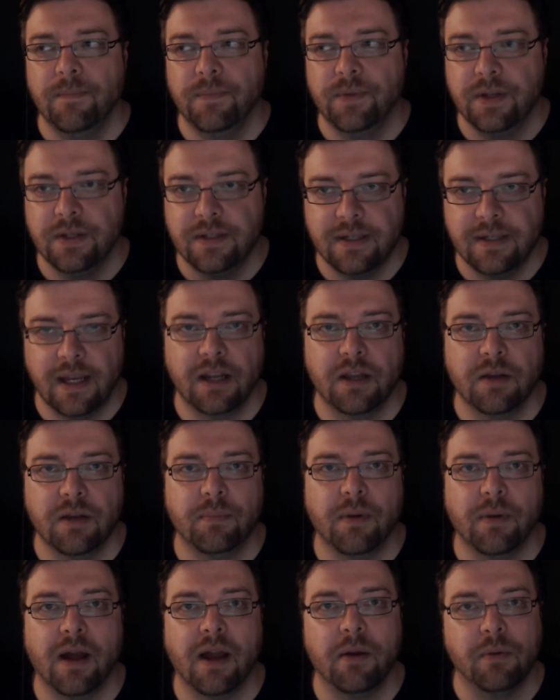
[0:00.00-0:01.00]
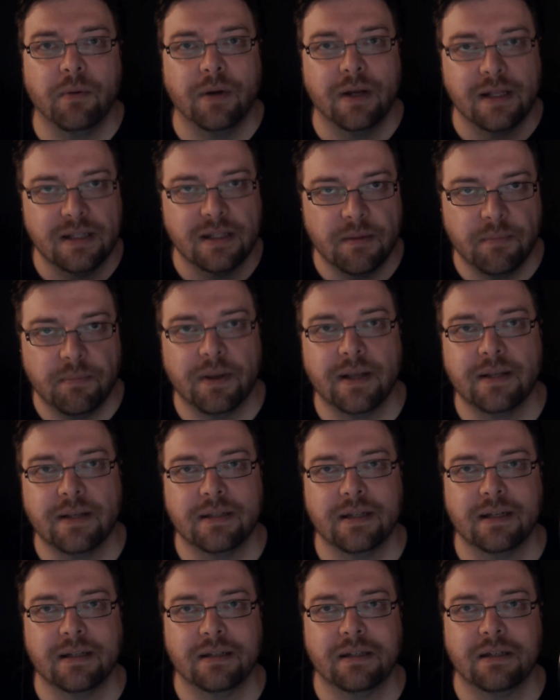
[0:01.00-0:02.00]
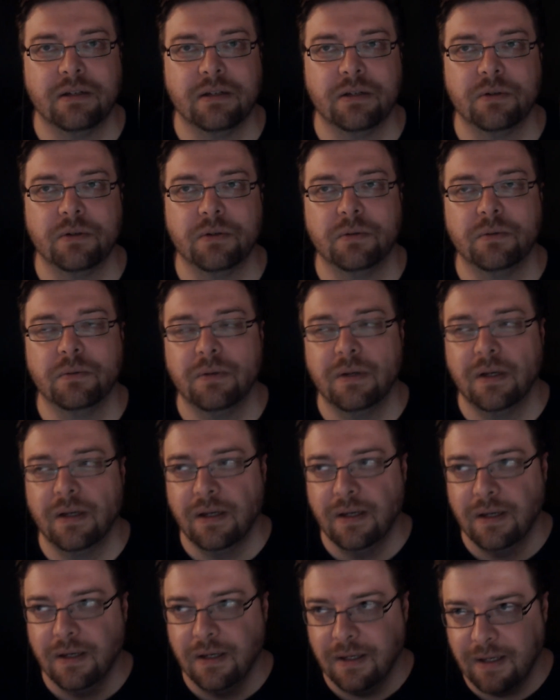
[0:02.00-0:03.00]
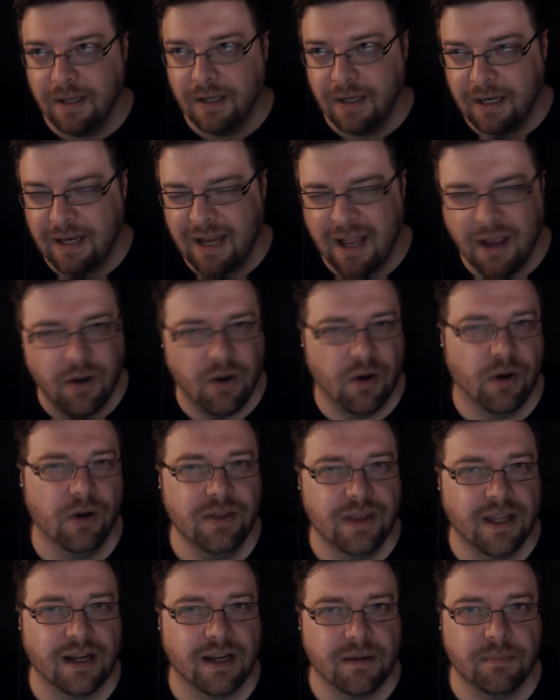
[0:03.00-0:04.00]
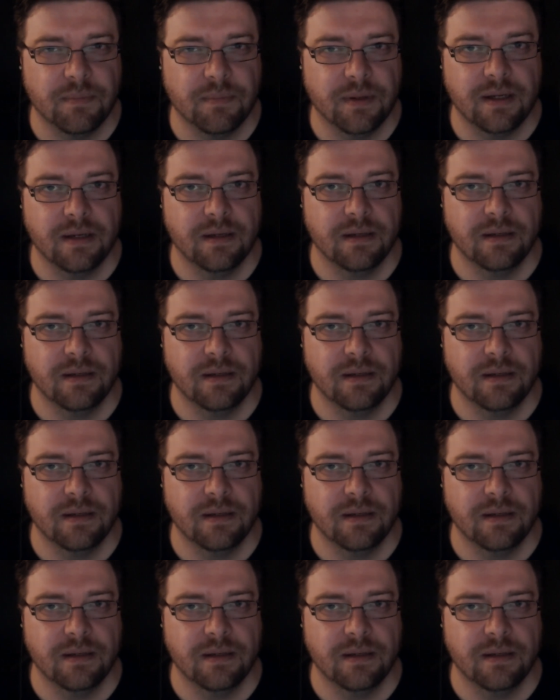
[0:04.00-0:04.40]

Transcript: to say goodbye when it's the best thing to do, and how hard that can be.